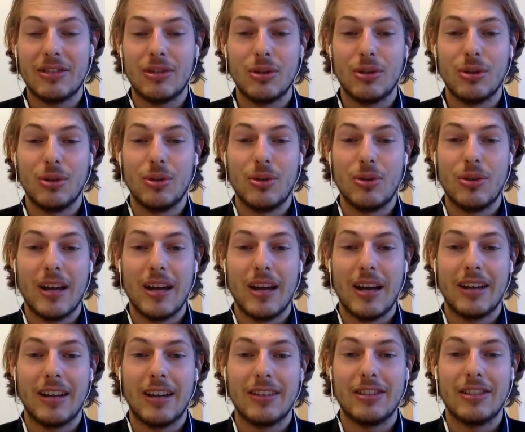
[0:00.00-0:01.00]
to
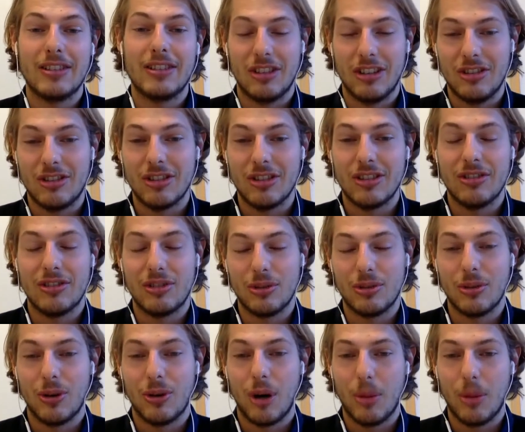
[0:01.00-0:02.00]
their decision
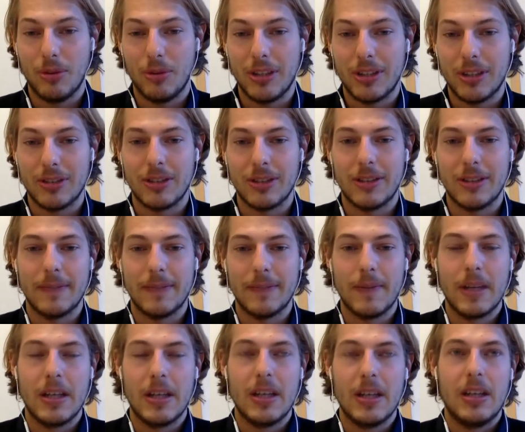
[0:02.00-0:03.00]
to operate or not,
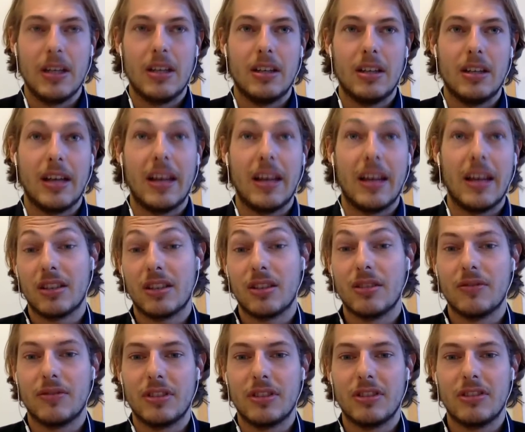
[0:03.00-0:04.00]
and their
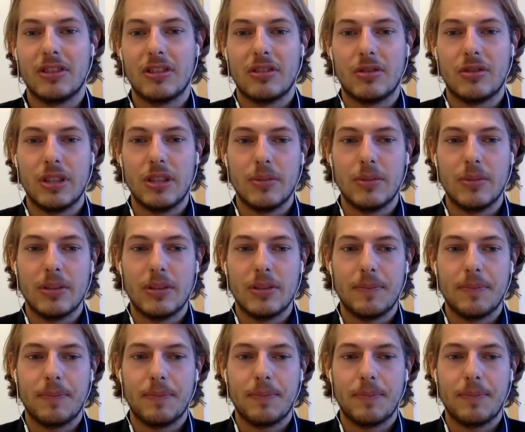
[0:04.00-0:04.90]
confidence in treatment.